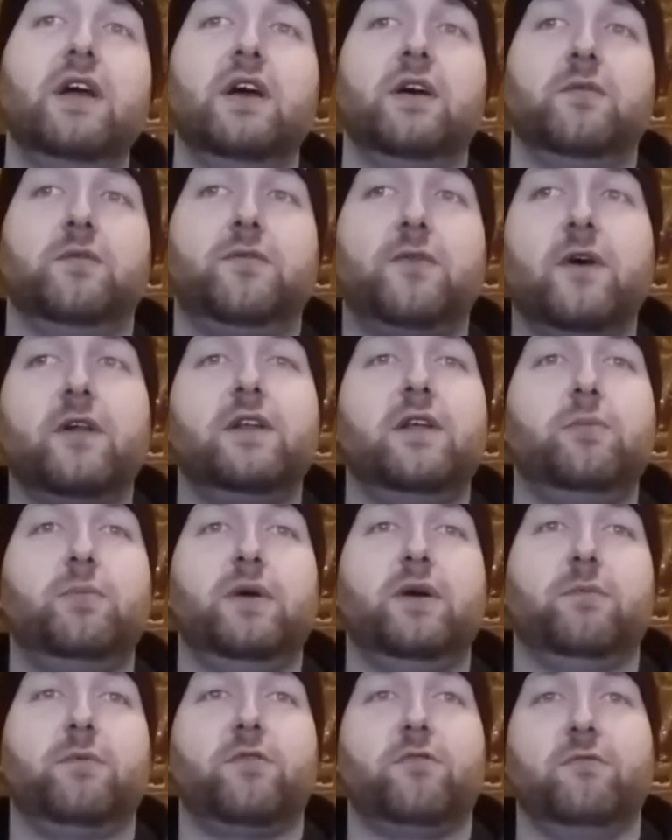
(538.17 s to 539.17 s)
and finally be
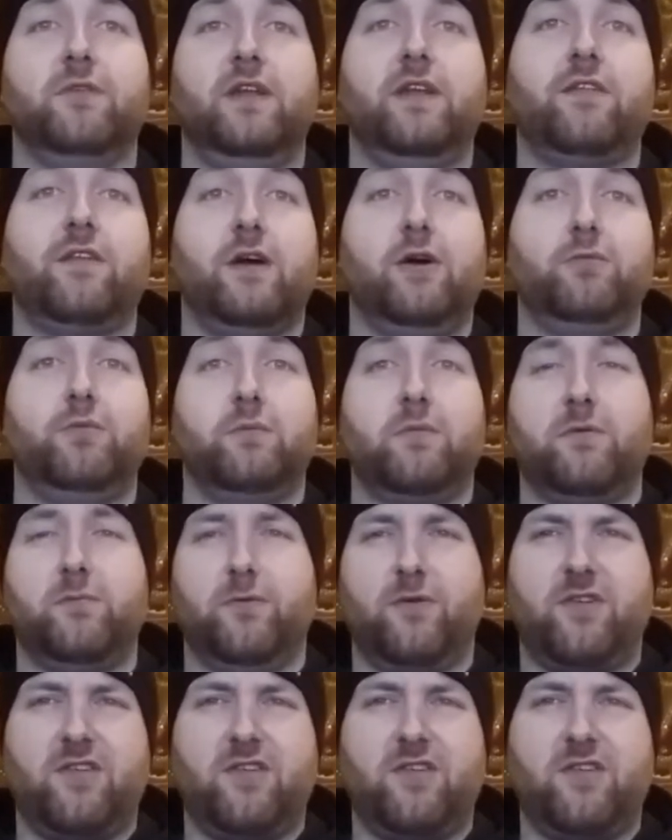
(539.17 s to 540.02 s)
able to release albums more